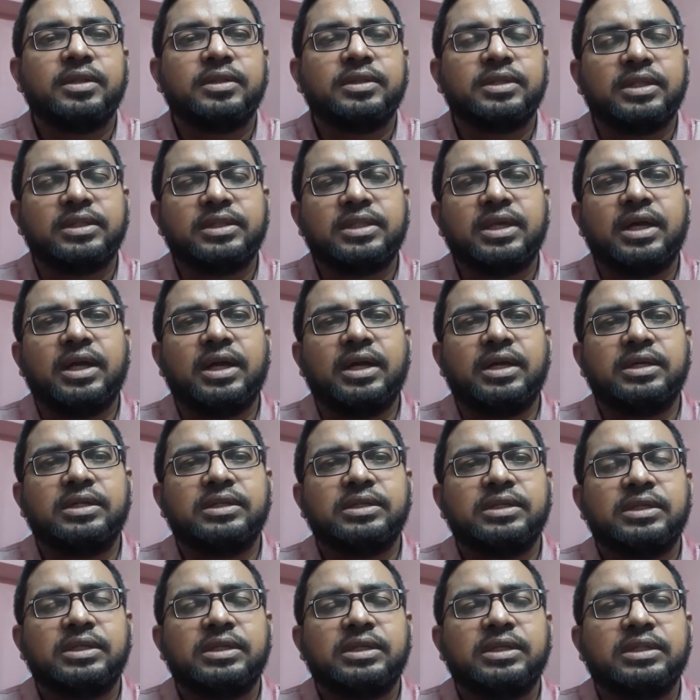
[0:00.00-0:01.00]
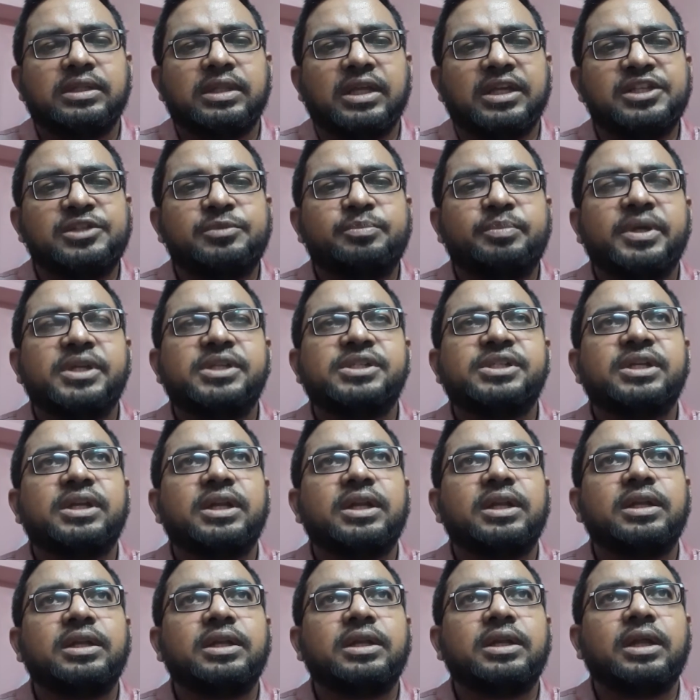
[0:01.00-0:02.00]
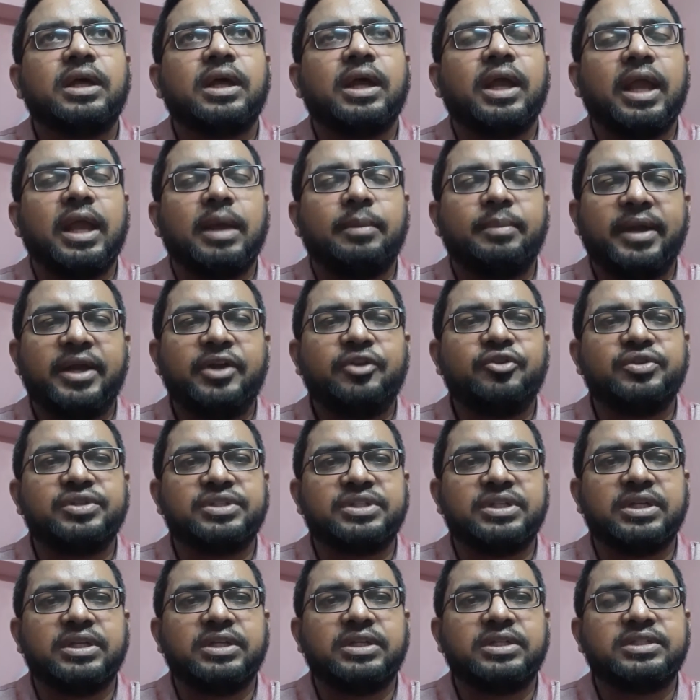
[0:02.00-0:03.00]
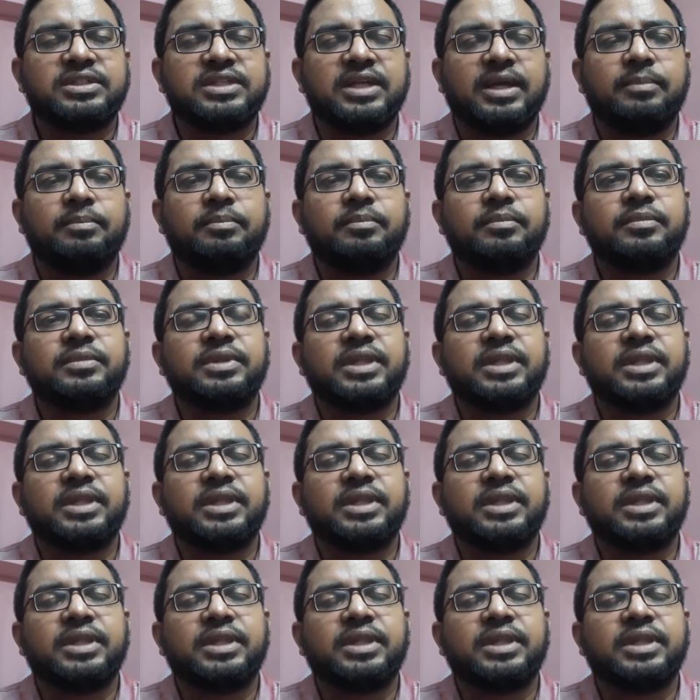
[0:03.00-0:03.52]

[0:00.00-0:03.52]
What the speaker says: The third, the special amino acid sum,